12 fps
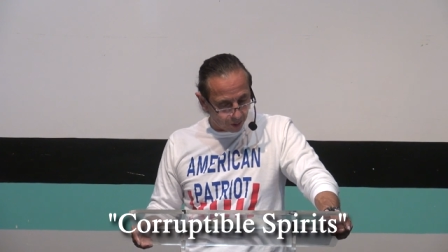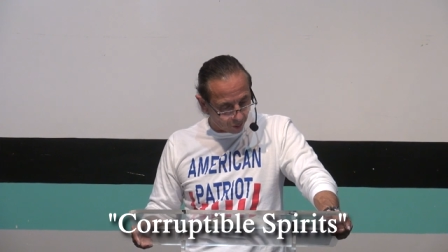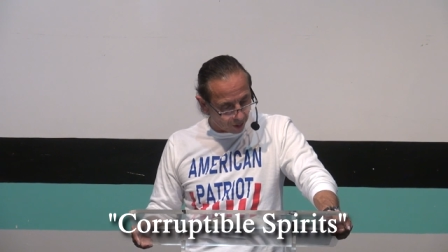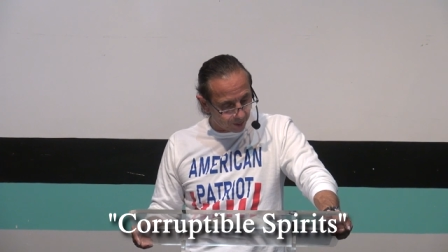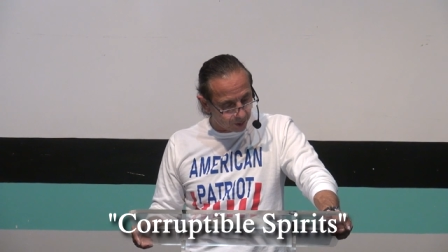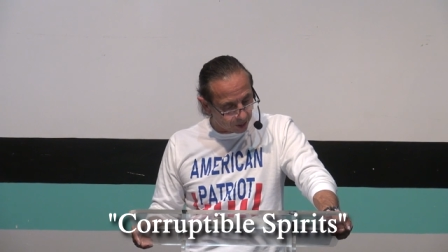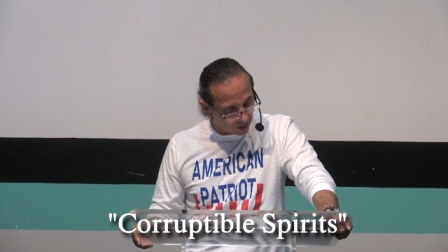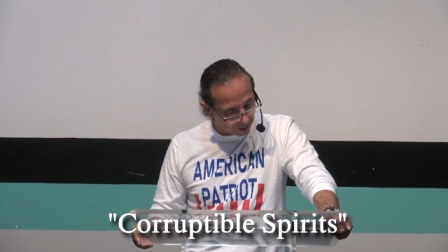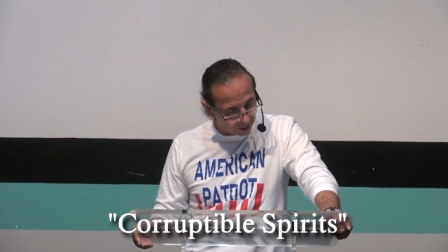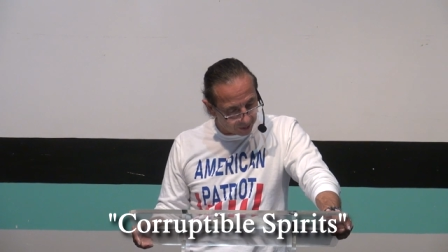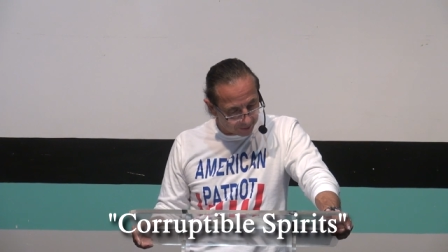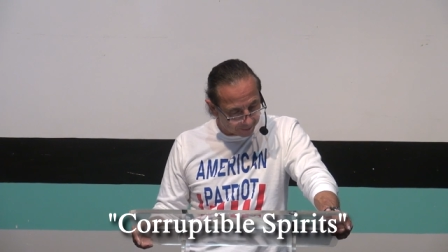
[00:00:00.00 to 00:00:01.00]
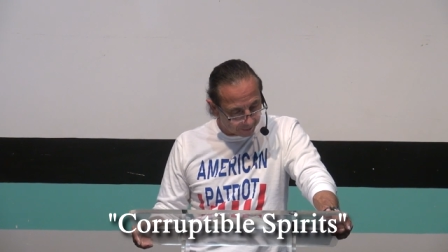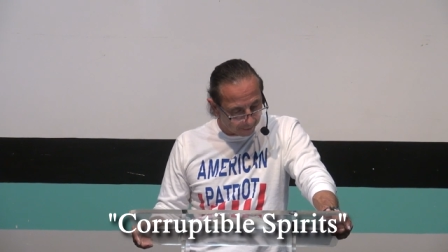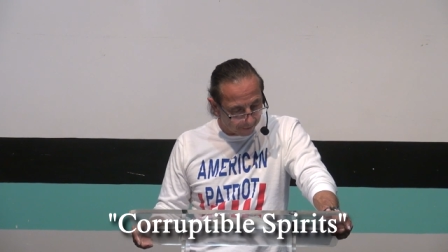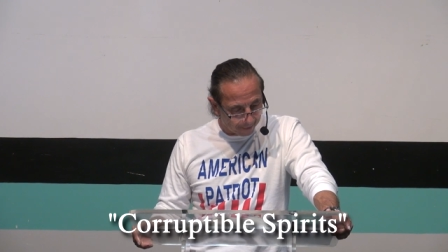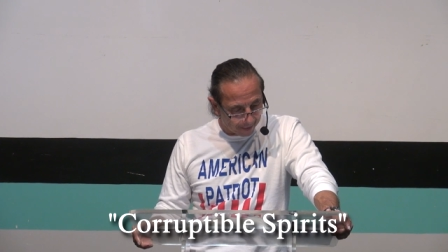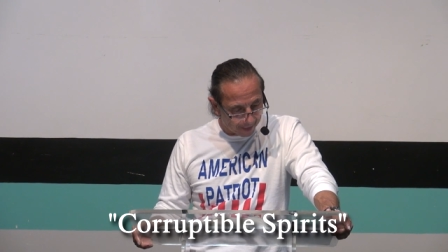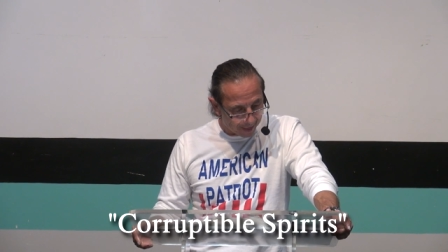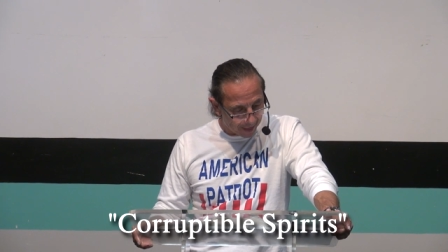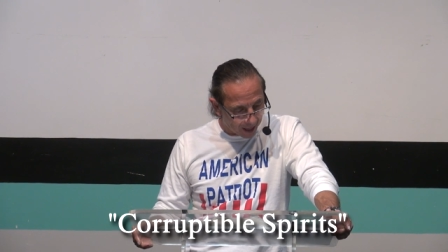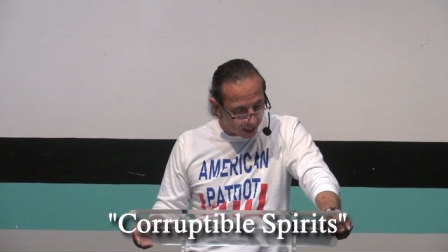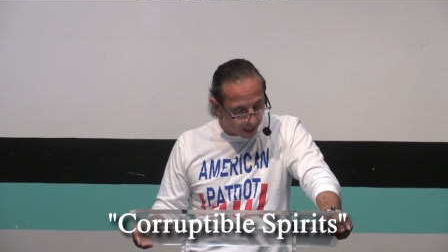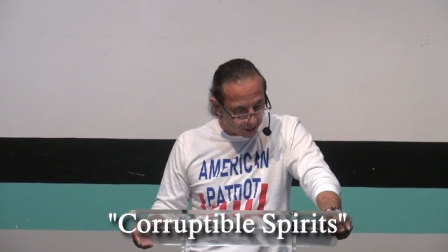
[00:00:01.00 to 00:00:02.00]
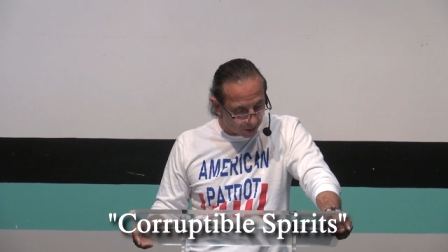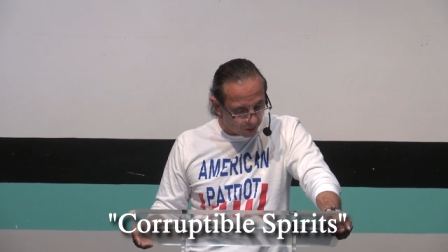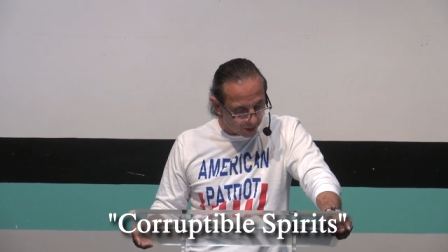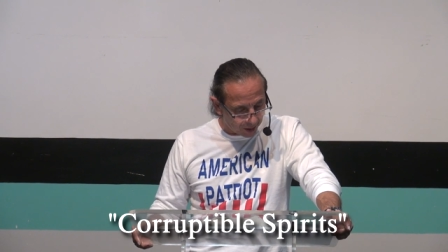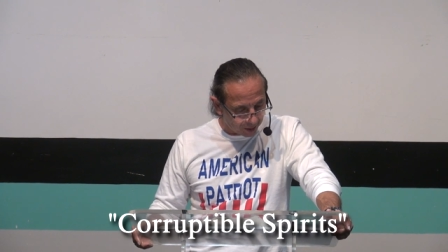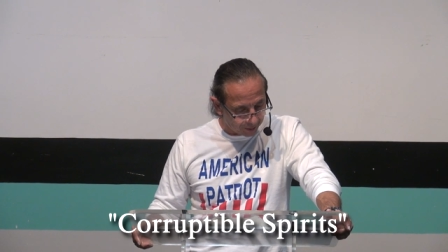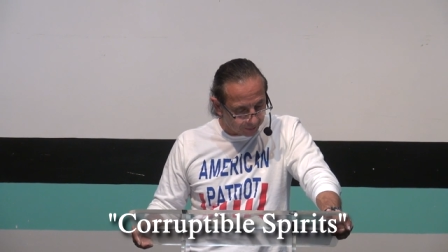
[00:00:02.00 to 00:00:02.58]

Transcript: corruption. Hallelujah.